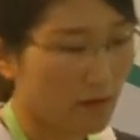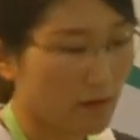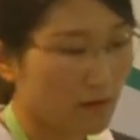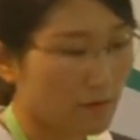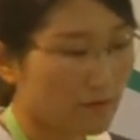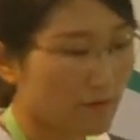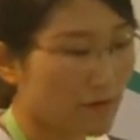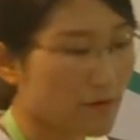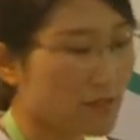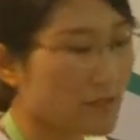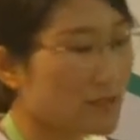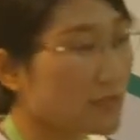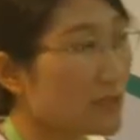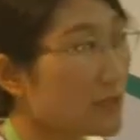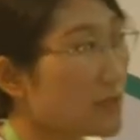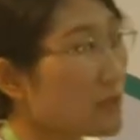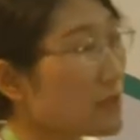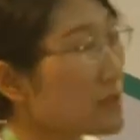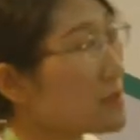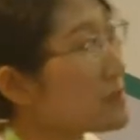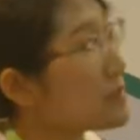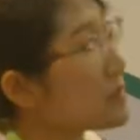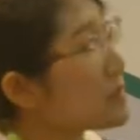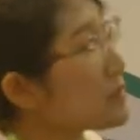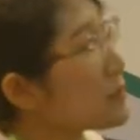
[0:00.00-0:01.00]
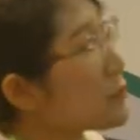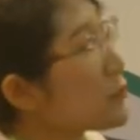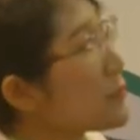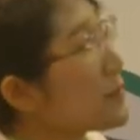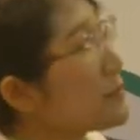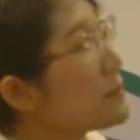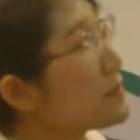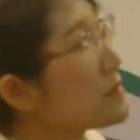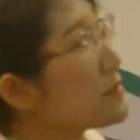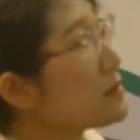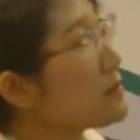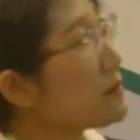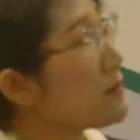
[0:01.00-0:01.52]
First, the
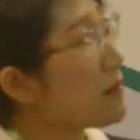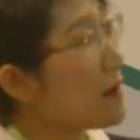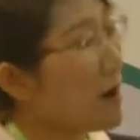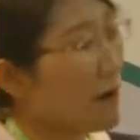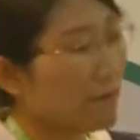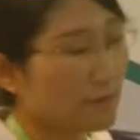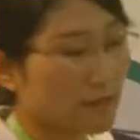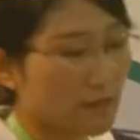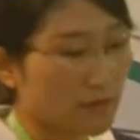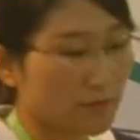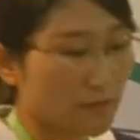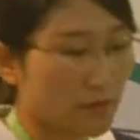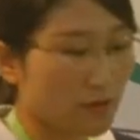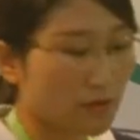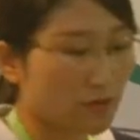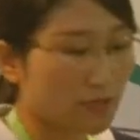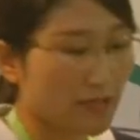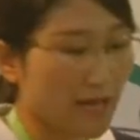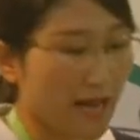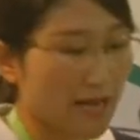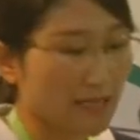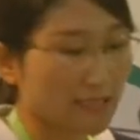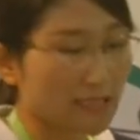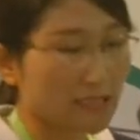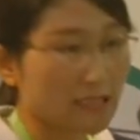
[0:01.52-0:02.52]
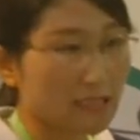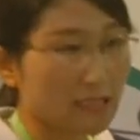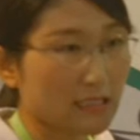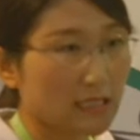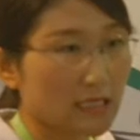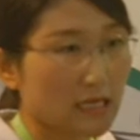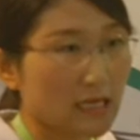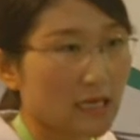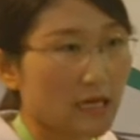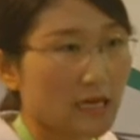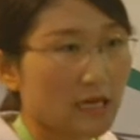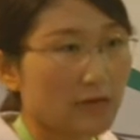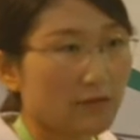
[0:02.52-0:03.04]
description of the product.
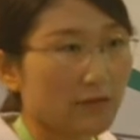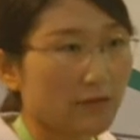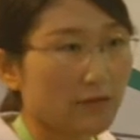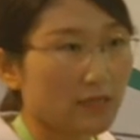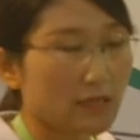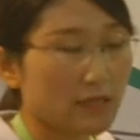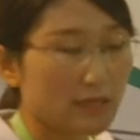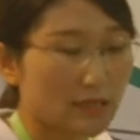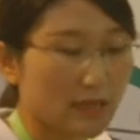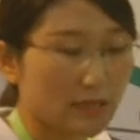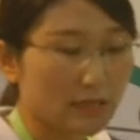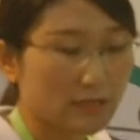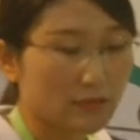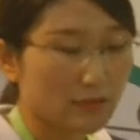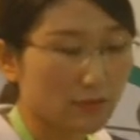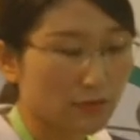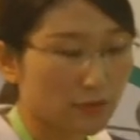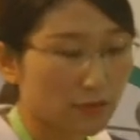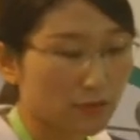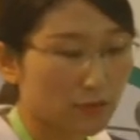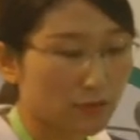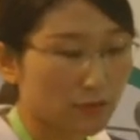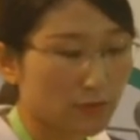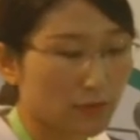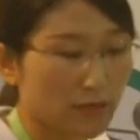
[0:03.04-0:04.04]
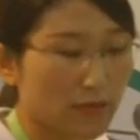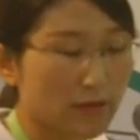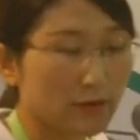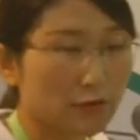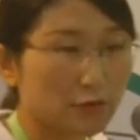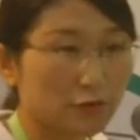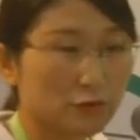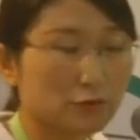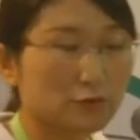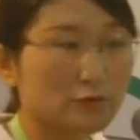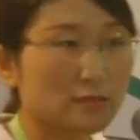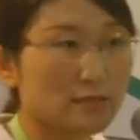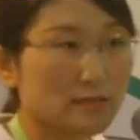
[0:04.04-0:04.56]
We need to
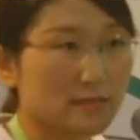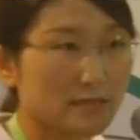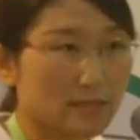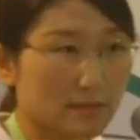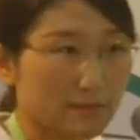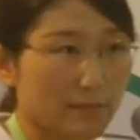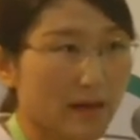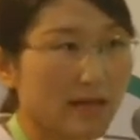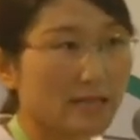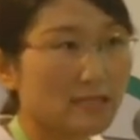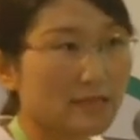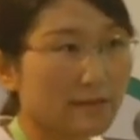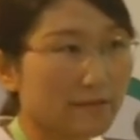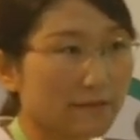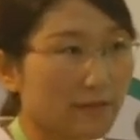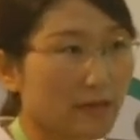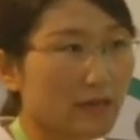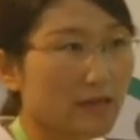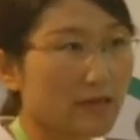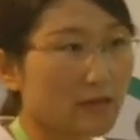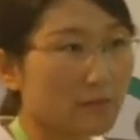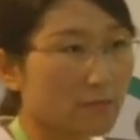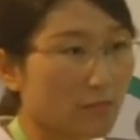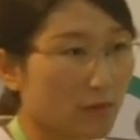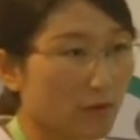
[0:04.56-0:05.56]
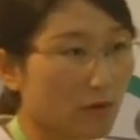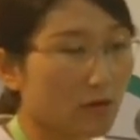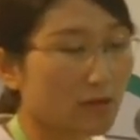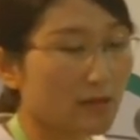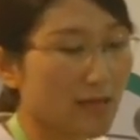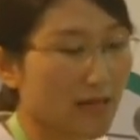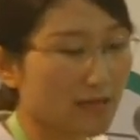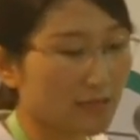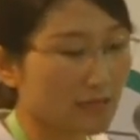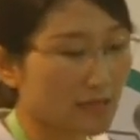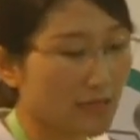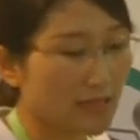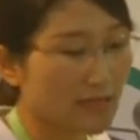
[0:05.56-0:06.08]
include the specific
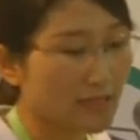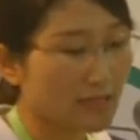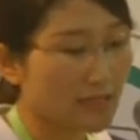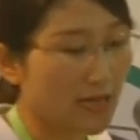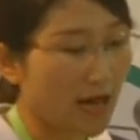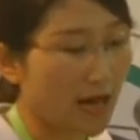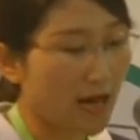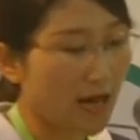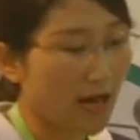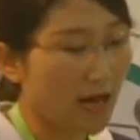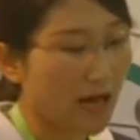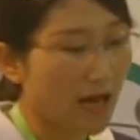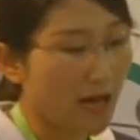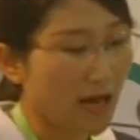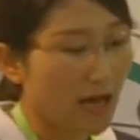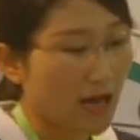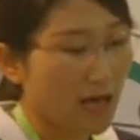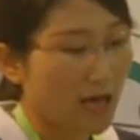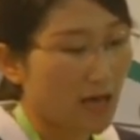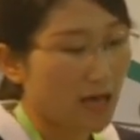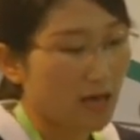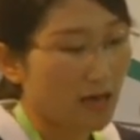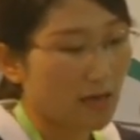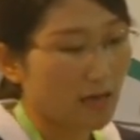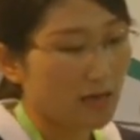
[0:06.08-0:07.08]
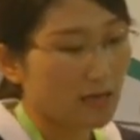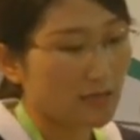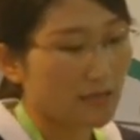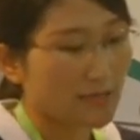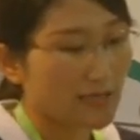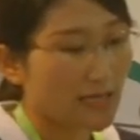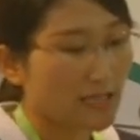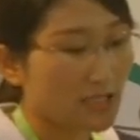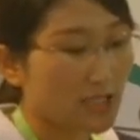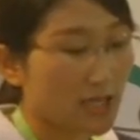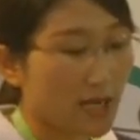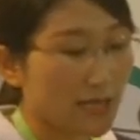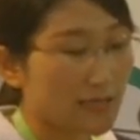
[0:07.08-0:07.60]
product data,
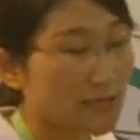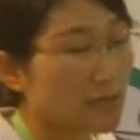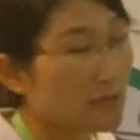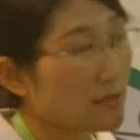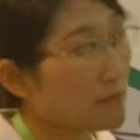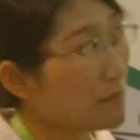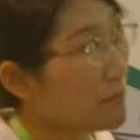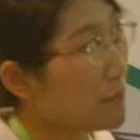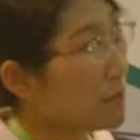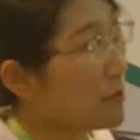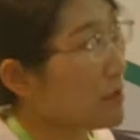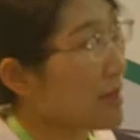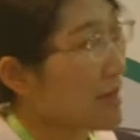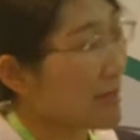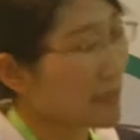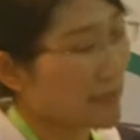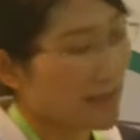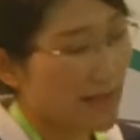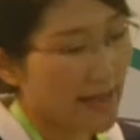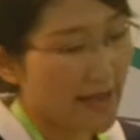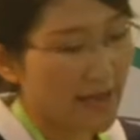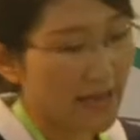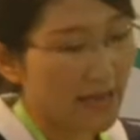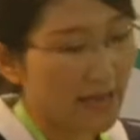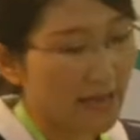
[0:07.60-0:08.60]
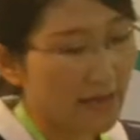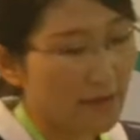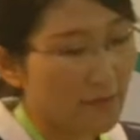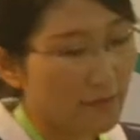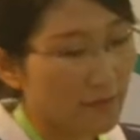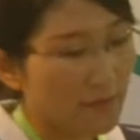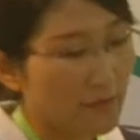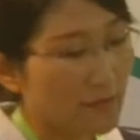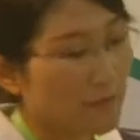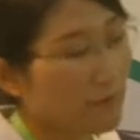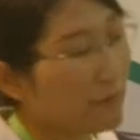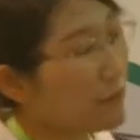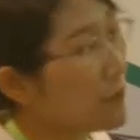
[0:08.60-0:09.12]
such as the product
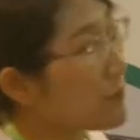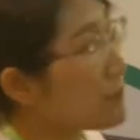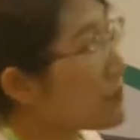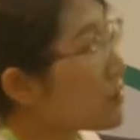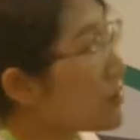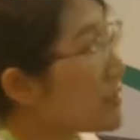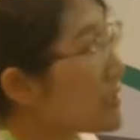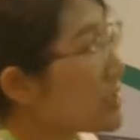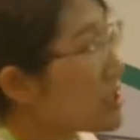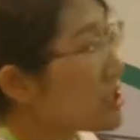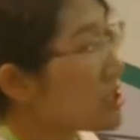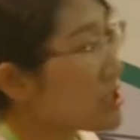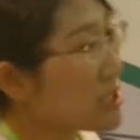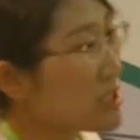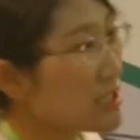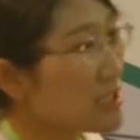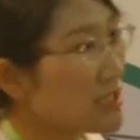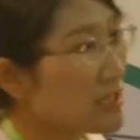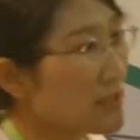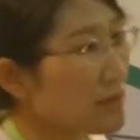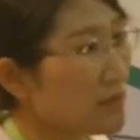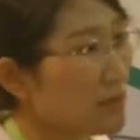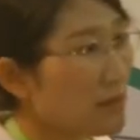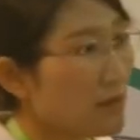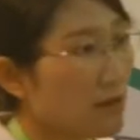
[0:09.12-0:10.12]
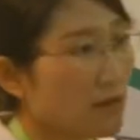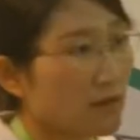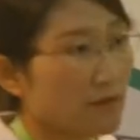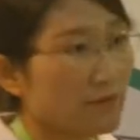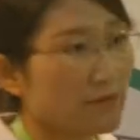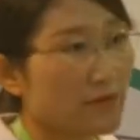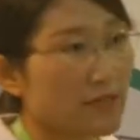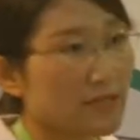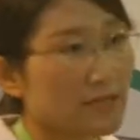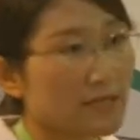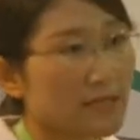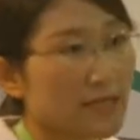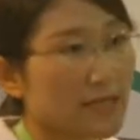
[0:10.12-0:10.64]
name, formulation,
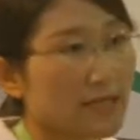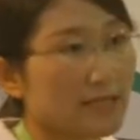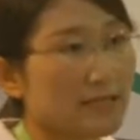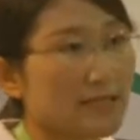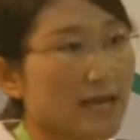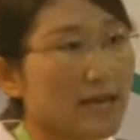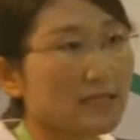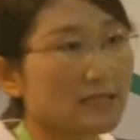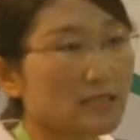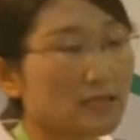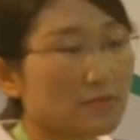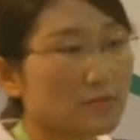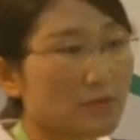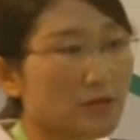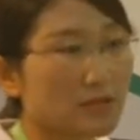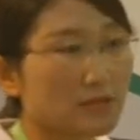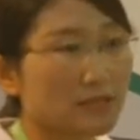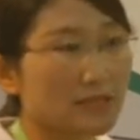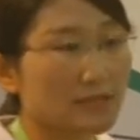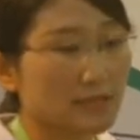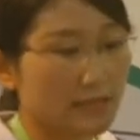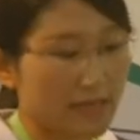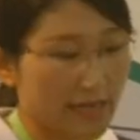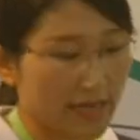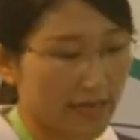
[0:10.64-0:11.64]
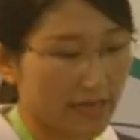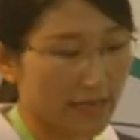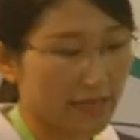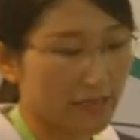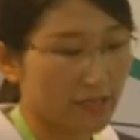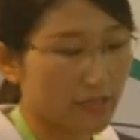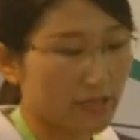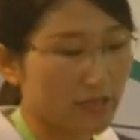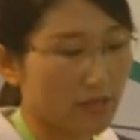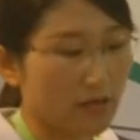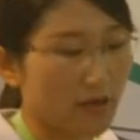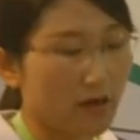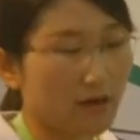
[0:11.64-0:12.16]
with exact
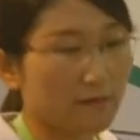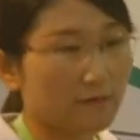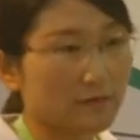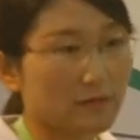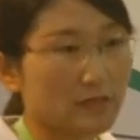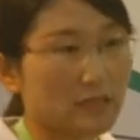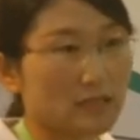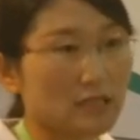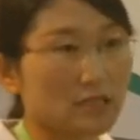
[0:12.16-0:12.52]
percentage of